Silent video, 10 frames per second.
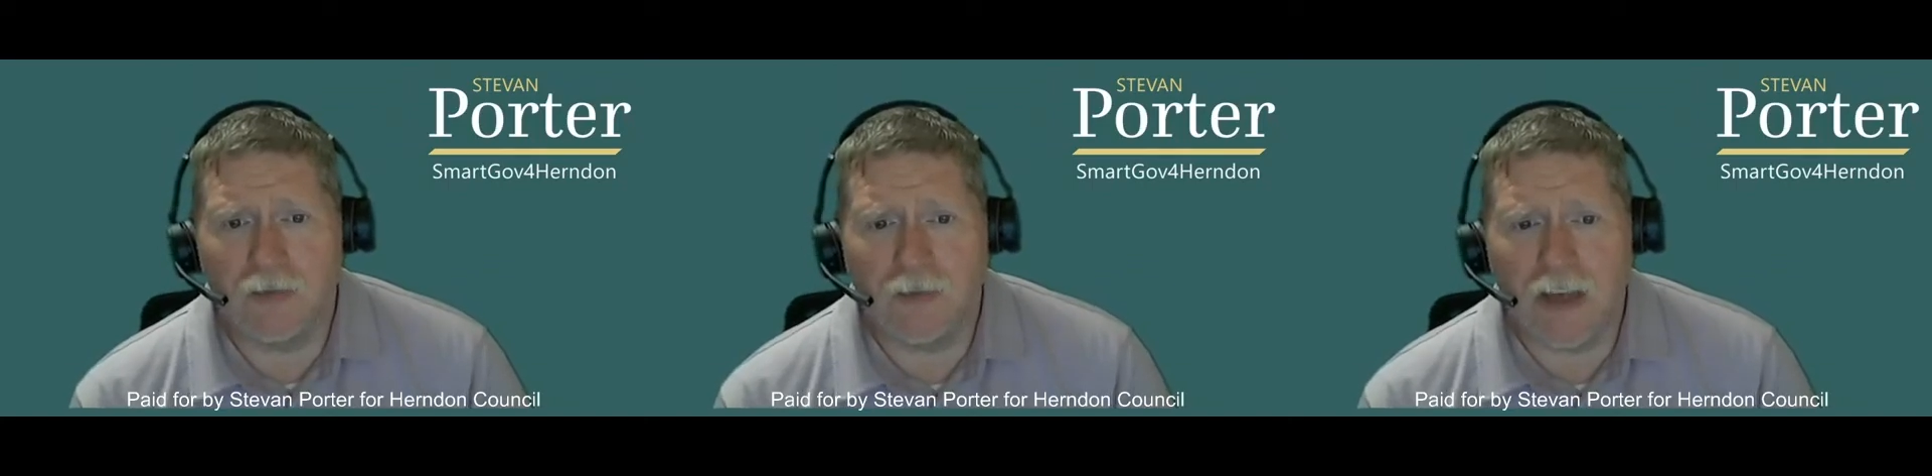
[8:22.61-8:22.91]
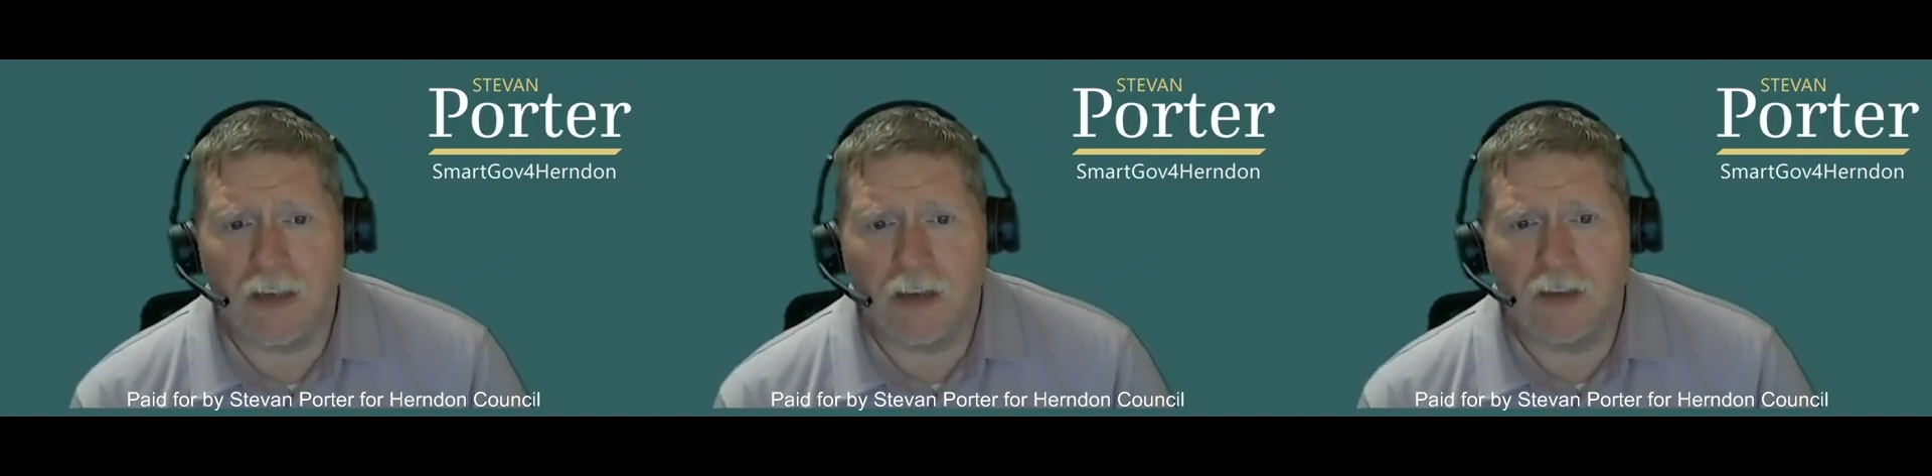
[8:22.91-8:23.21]

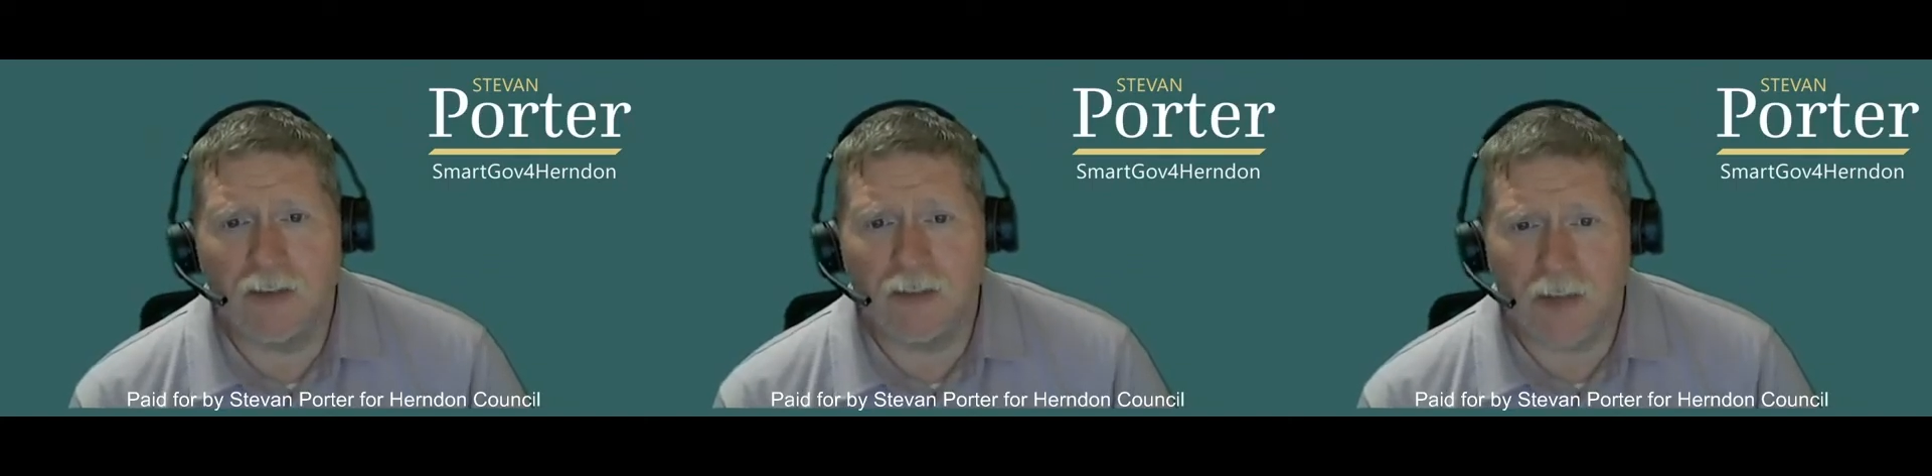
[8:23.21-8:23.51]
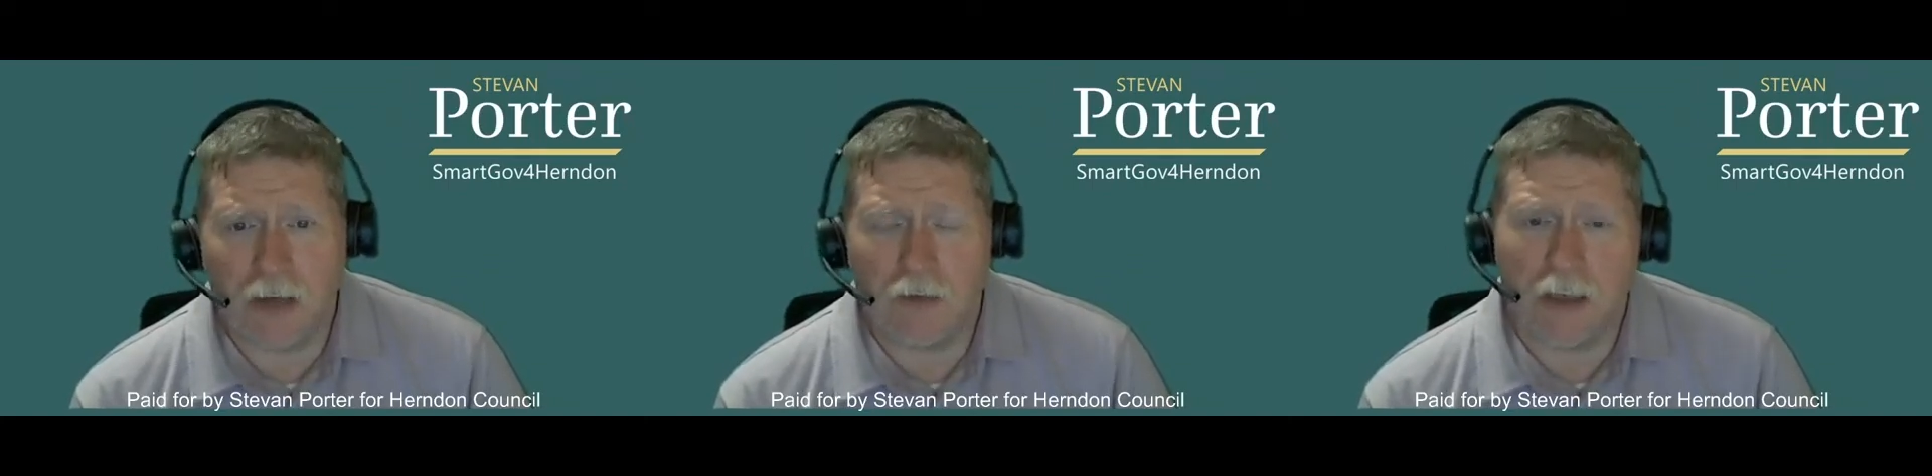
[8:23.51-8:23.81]
that on
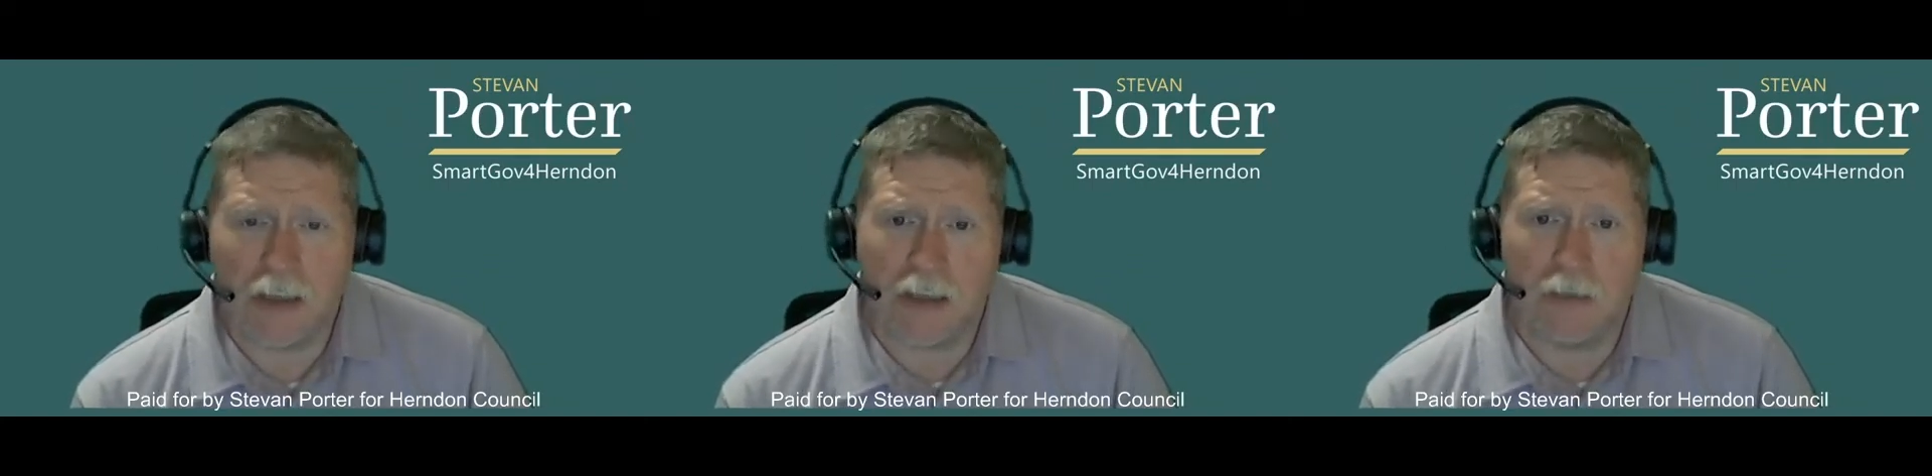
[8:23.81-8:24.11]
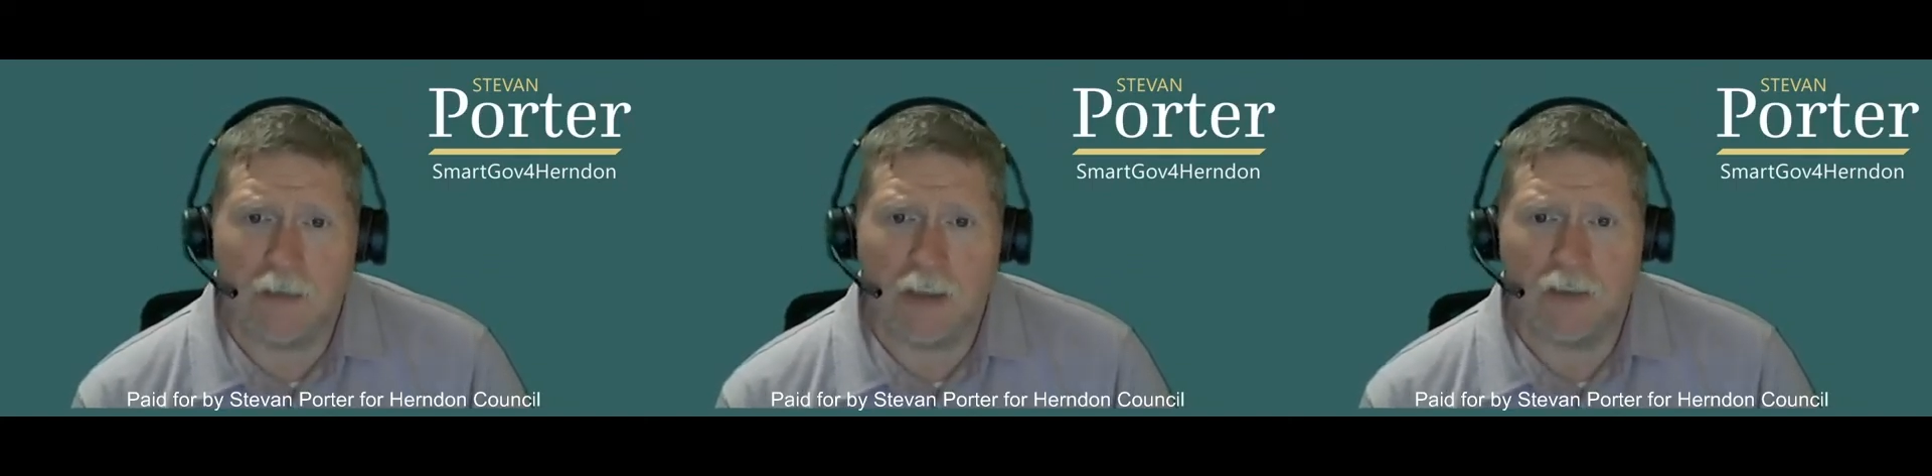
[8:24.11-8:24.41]
Saturday
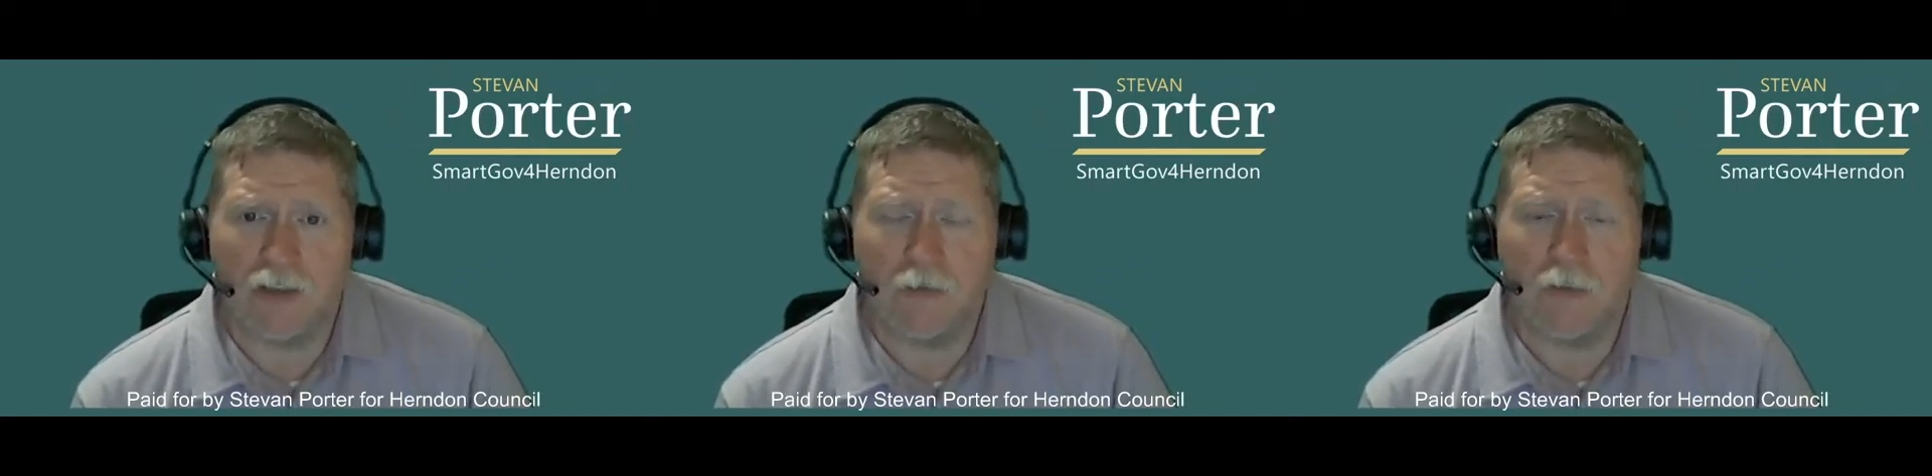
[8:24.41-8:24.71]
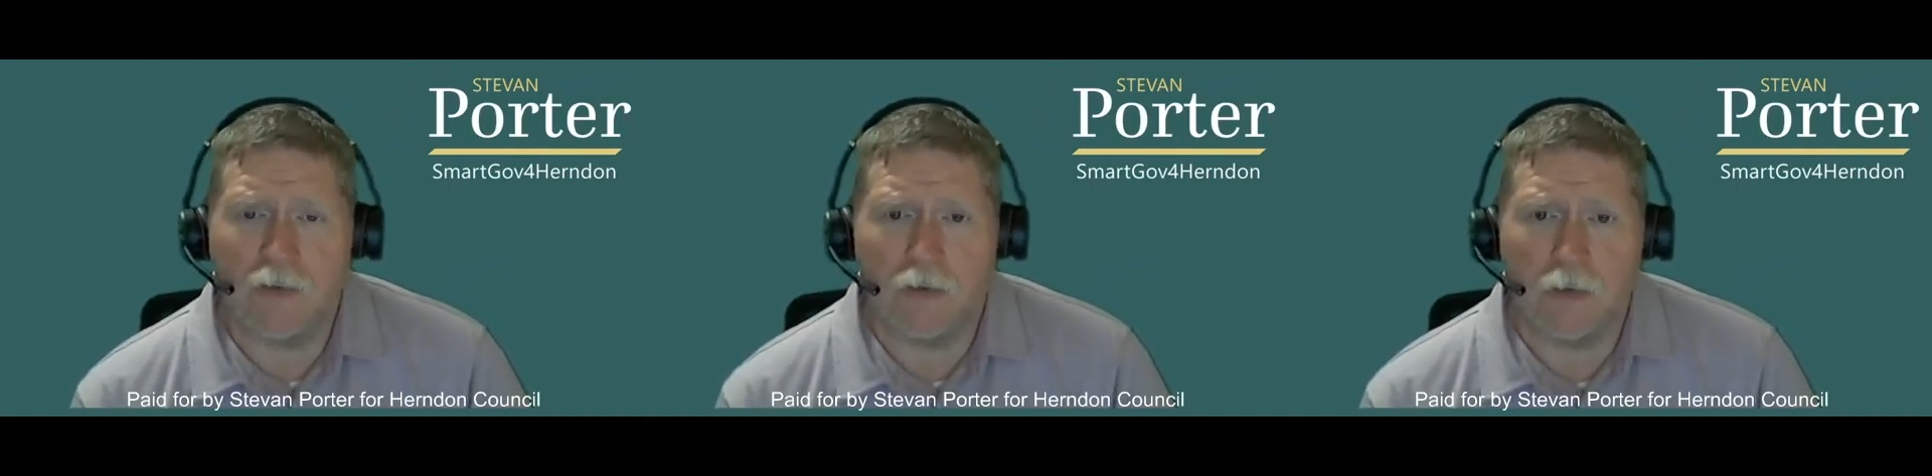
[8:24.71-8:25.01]
evening at
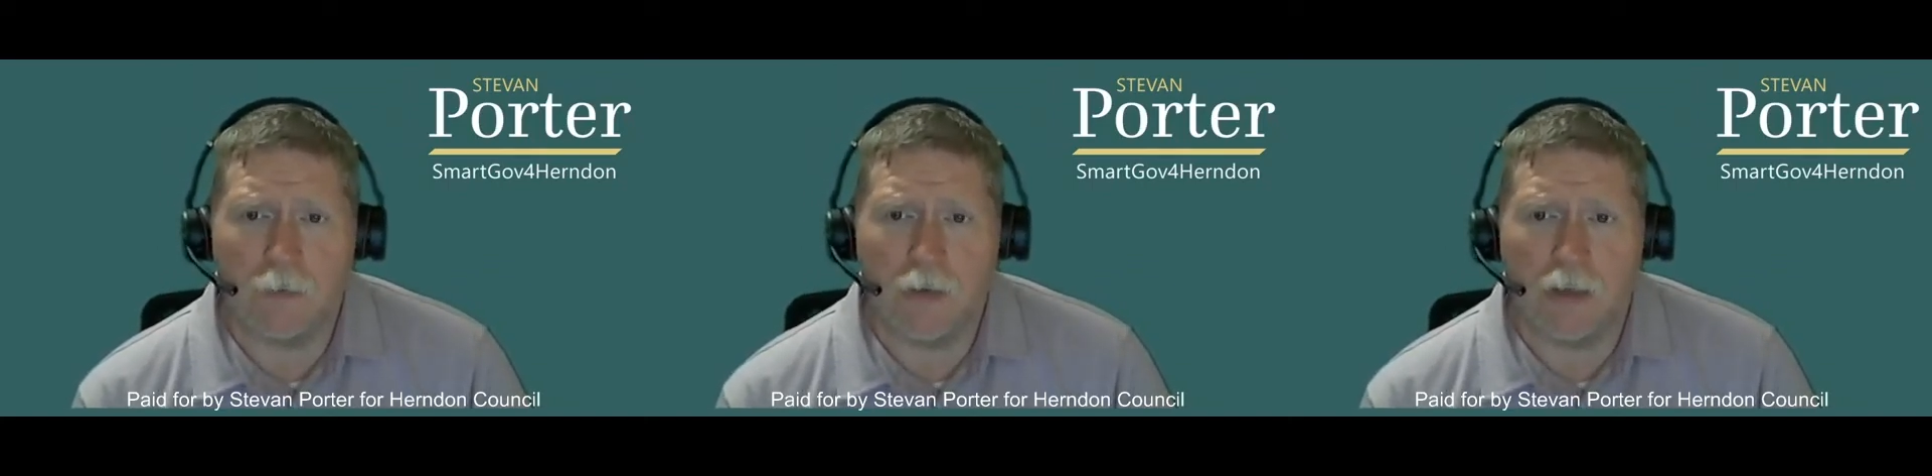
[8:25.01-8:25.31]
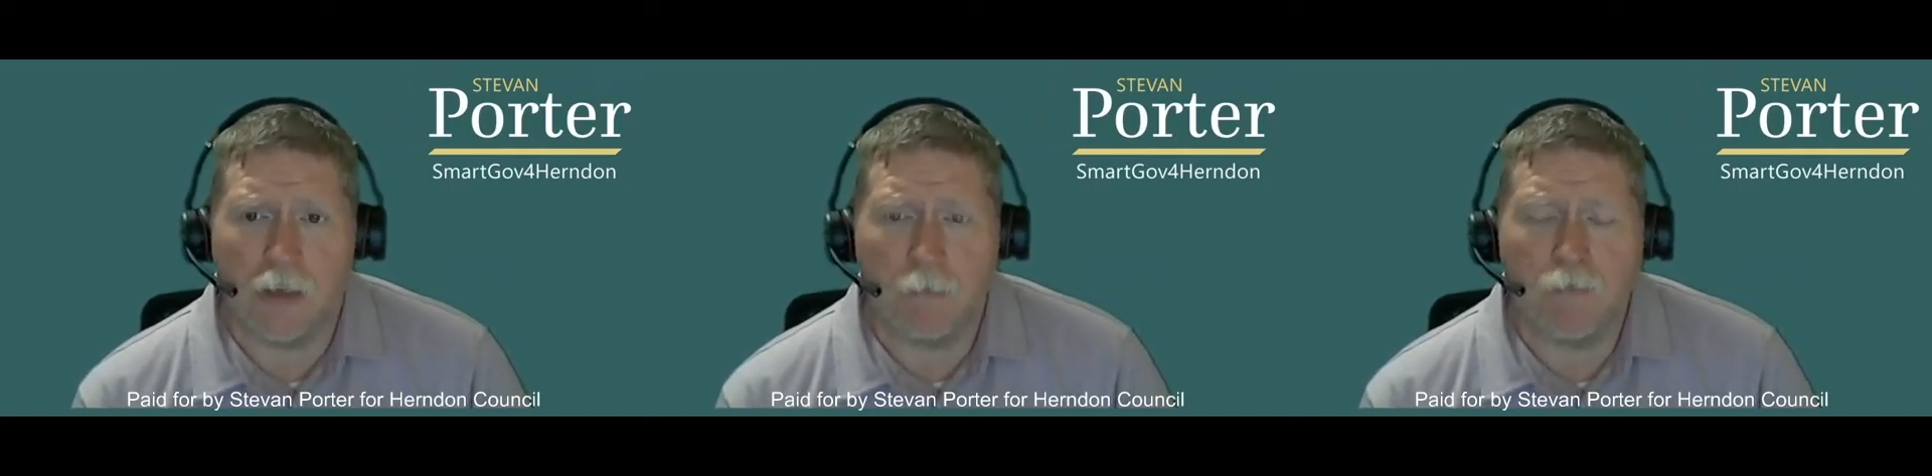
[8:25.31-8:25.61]
7:30 p.m.,